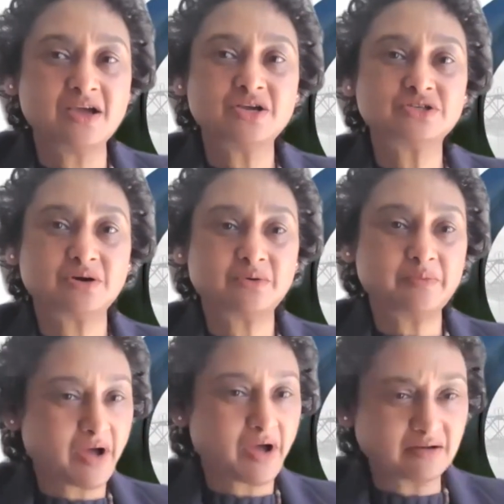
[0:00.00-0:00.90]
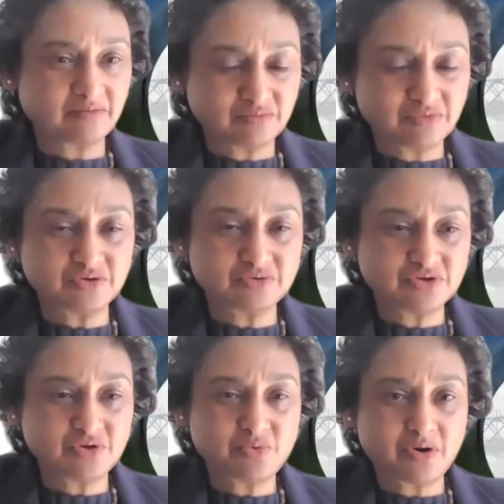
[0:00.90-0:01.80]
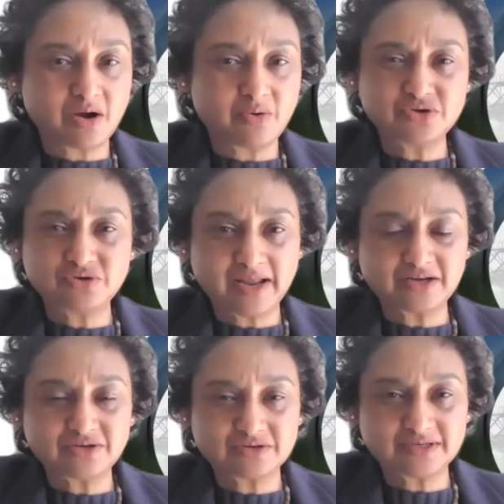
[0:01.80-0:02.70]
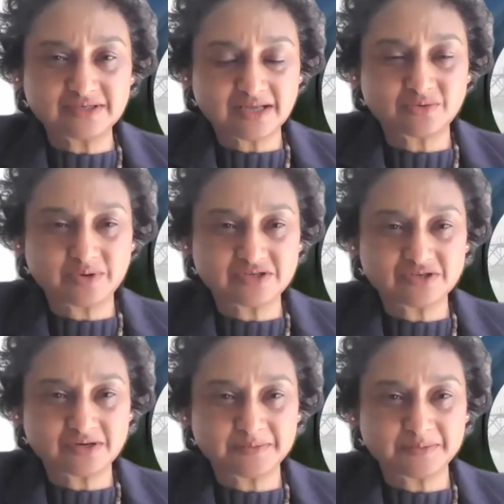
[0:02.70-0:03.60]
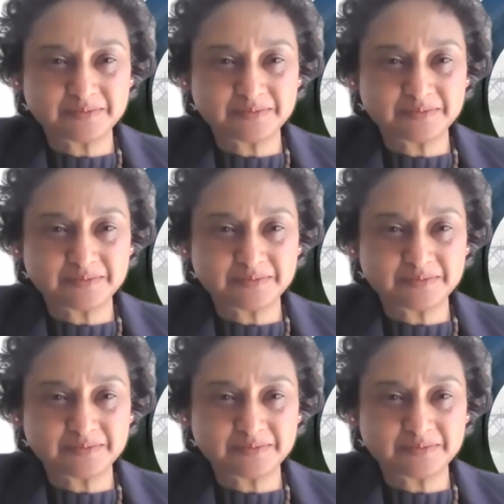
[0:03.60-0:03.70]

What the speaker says: So, how would you like to address that question?